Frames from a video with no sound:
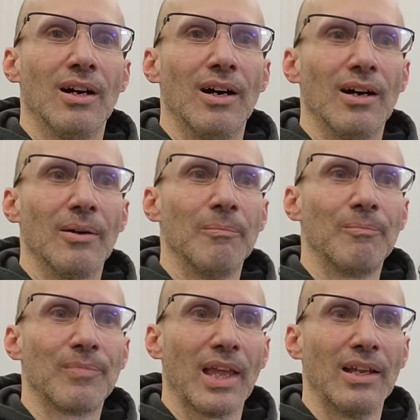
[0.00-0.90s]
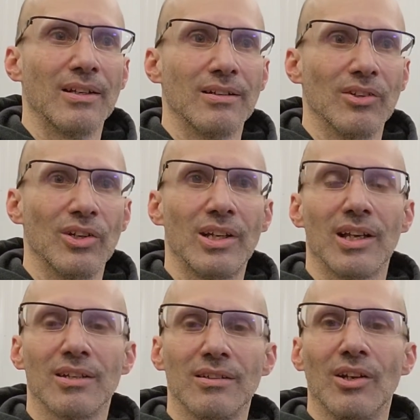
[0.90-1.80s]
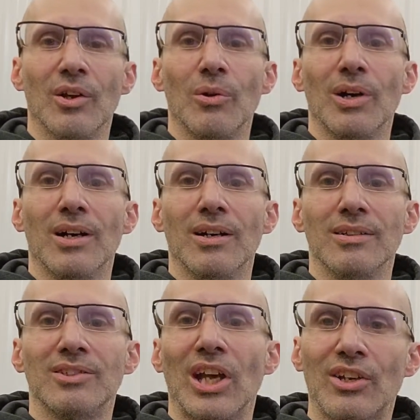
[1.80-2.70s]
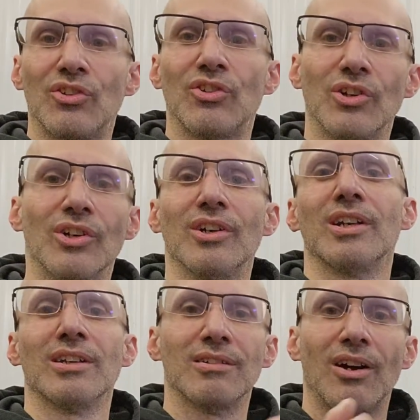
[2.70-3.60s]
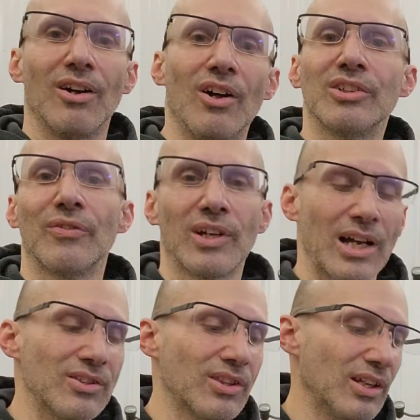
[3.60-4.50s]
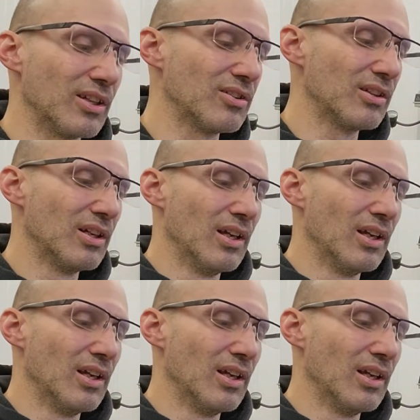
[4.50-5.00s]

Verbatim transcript: um, and you can get, you know, uh, textured and all different kinds of things.